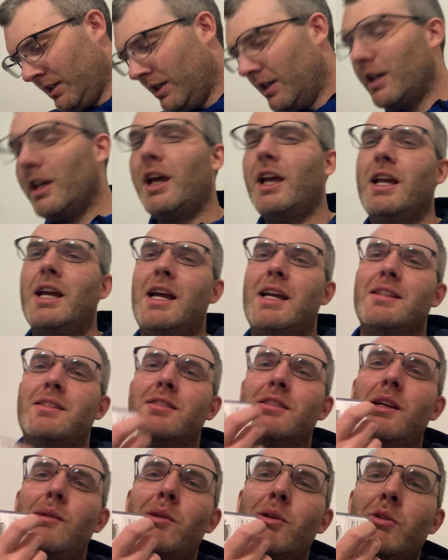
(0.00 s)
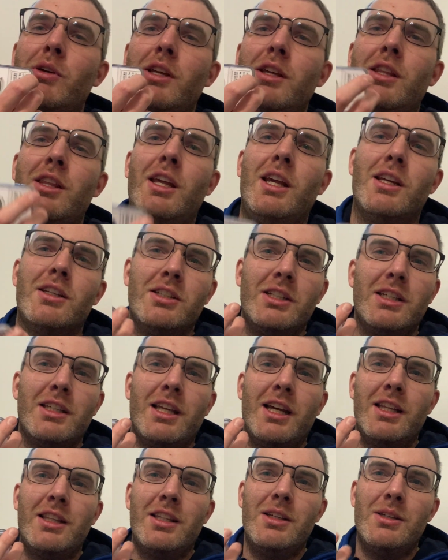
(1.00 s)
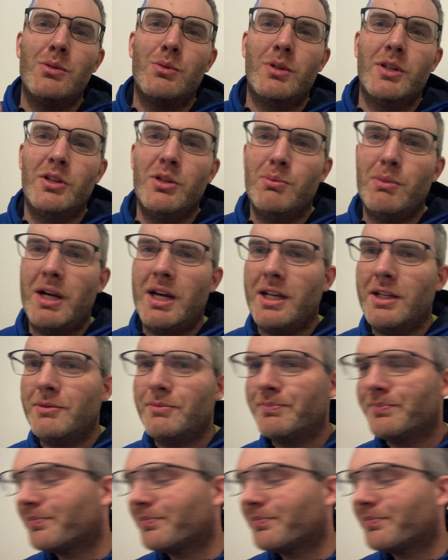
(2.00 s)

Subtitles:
All right, guys, tell me what you think. Do you like this? What do you about it?